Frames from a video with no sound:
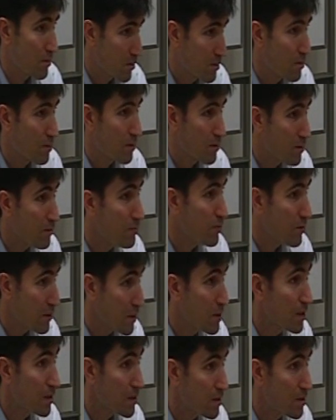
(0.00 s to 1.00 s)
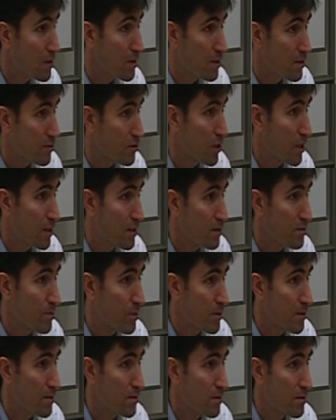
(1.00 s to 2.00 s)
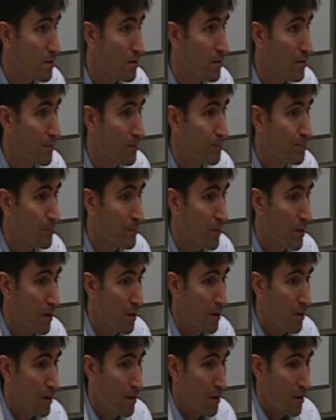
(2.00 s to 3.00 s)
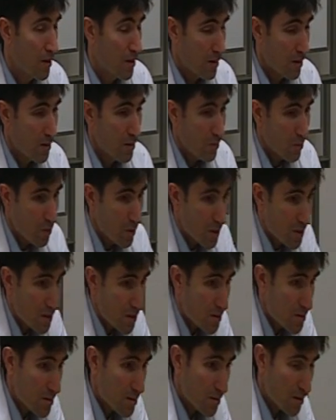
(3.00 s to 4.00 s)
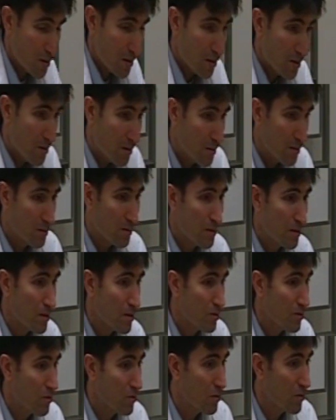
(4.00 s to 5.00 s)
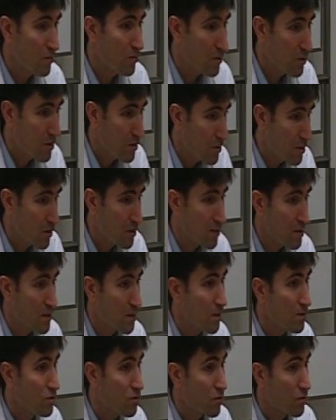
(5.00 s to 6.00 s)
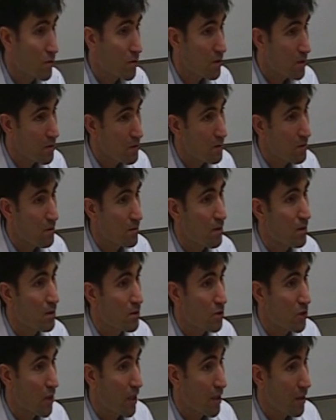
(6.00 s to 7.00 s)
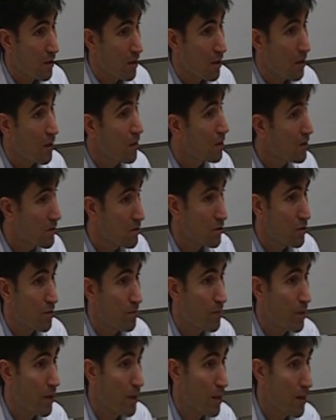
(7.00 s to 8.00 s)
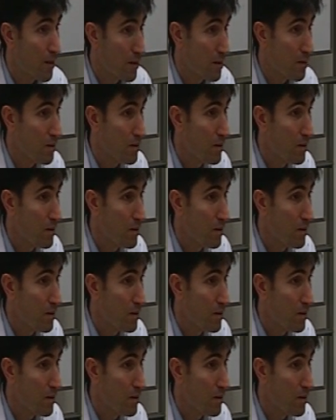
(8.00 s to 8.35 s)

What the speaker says: the infertility in Chinese medicine. One is, over the centuries in China and in Japan,